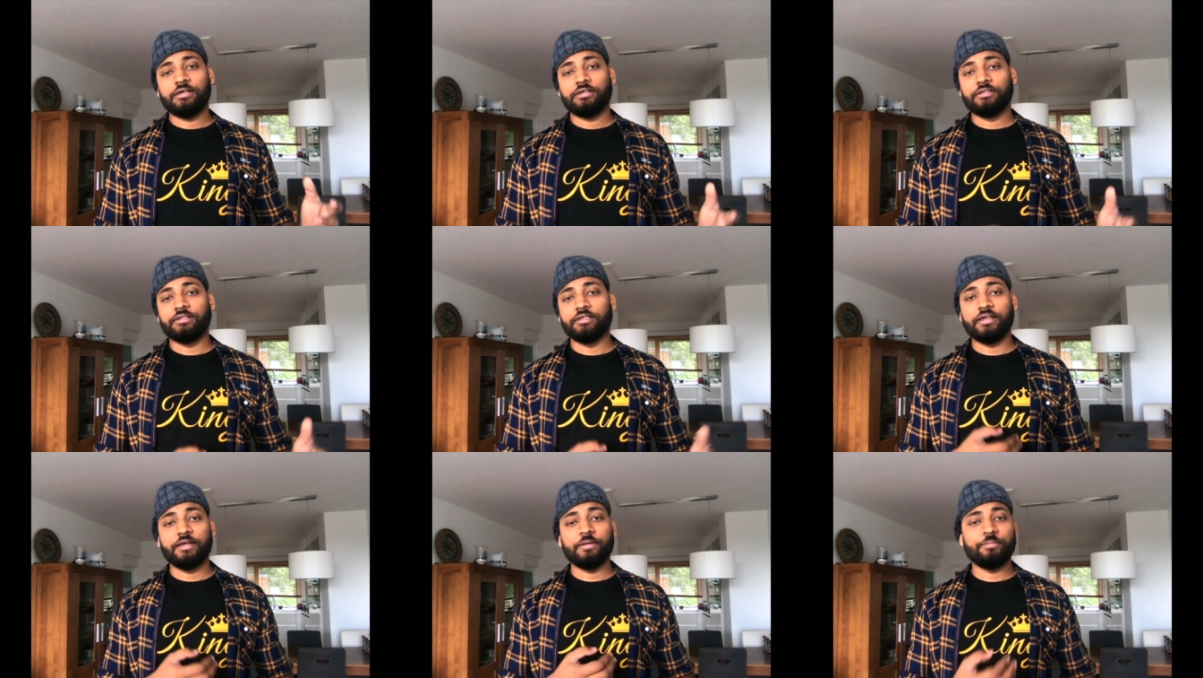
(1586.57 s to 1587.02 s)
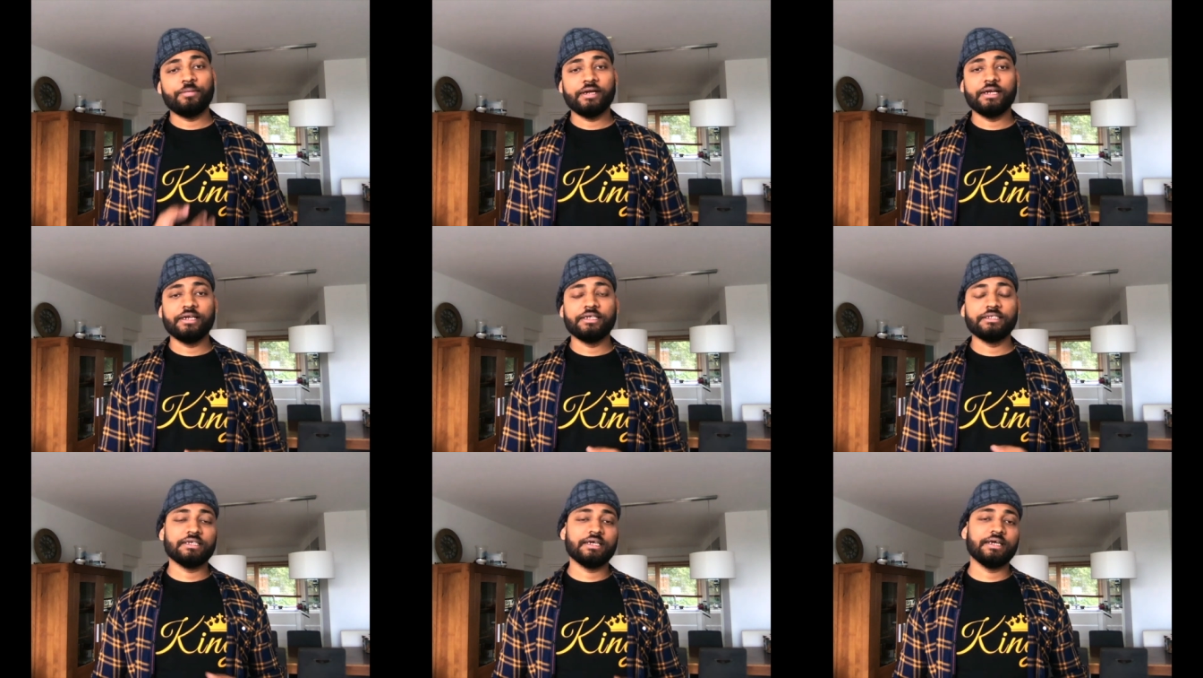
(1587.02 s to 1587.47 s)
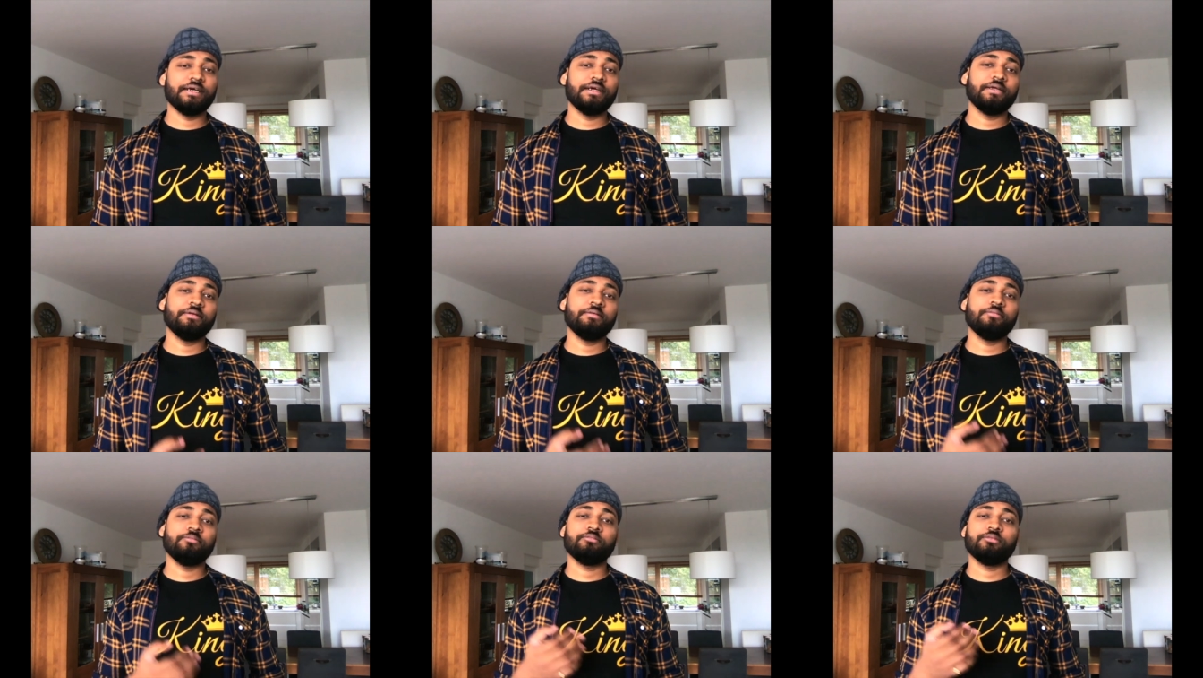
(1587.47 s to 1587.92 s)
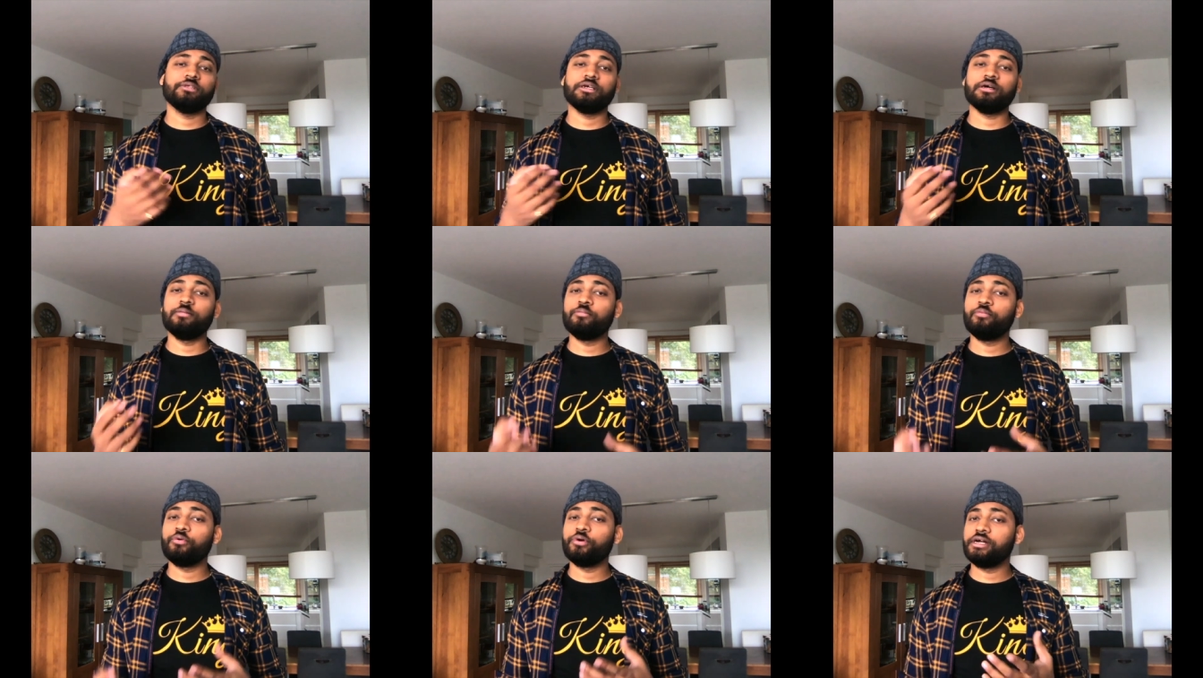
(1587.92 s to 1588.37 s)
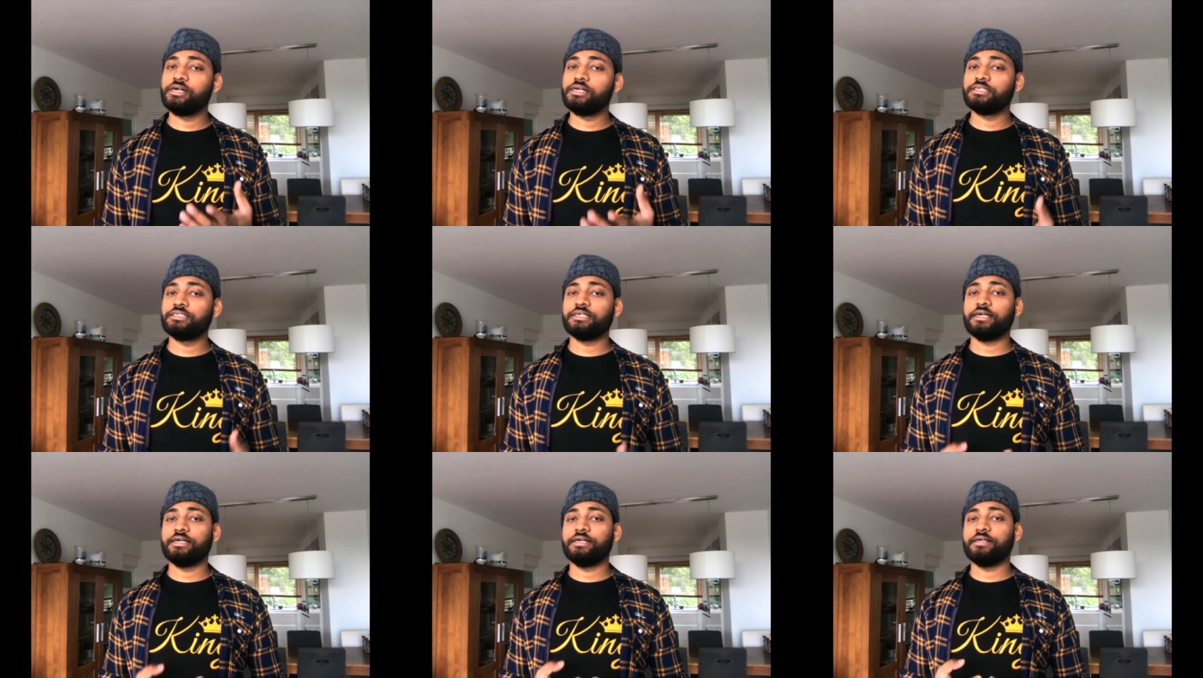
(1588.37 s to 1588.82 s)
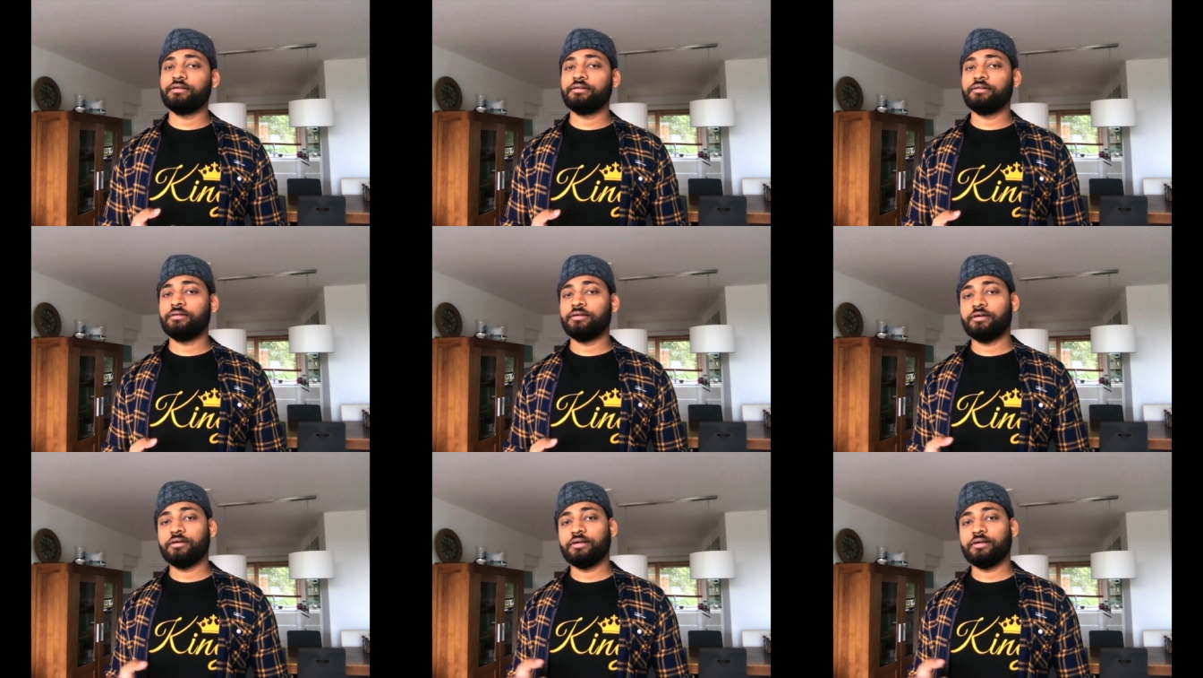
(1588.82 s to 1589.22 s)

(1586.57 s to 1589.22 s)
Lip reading: then API design, the component design,